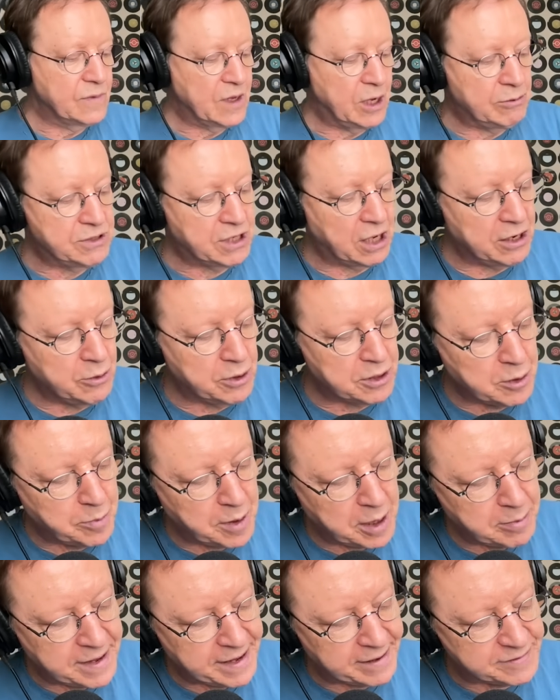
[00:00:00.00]
It was only when the
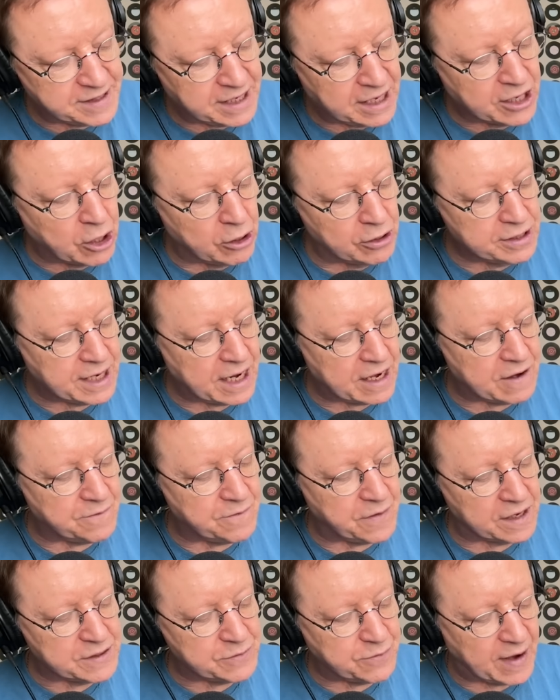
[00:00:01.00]
BBFC content
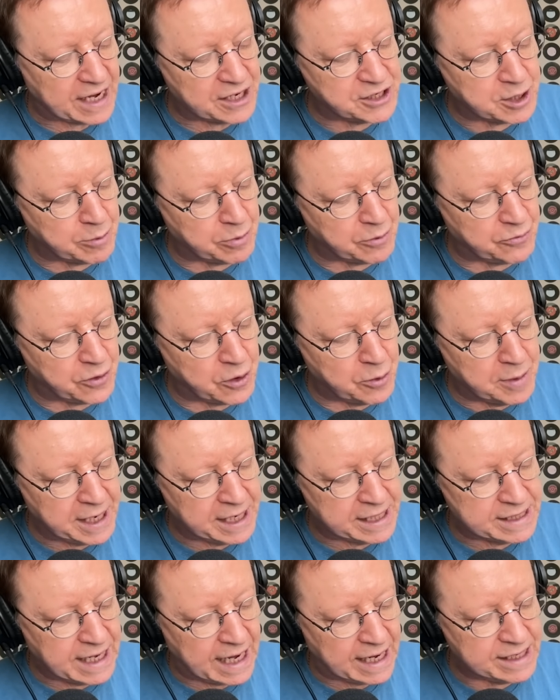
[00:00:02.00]
advice flashed up a few
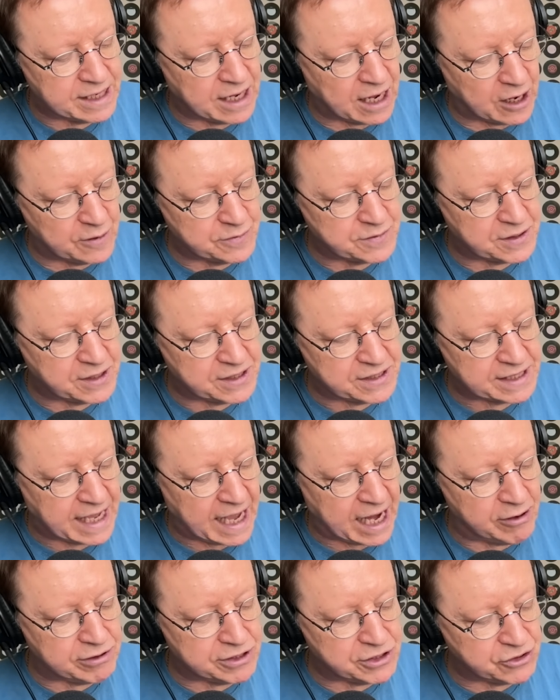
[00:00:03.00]
minutes later after the
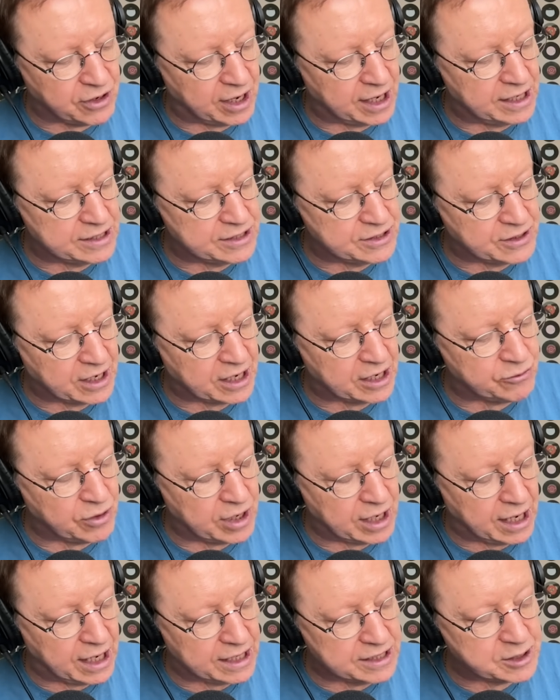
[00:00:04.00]
scary trailers that I
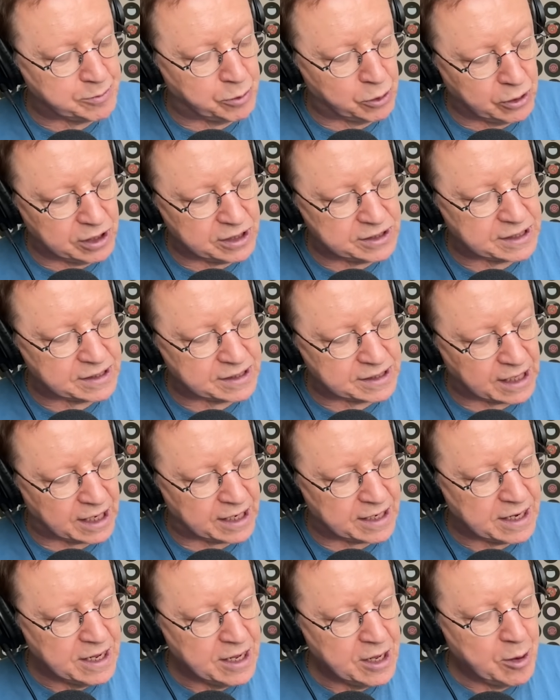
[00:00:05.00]
realised, spoilers aside,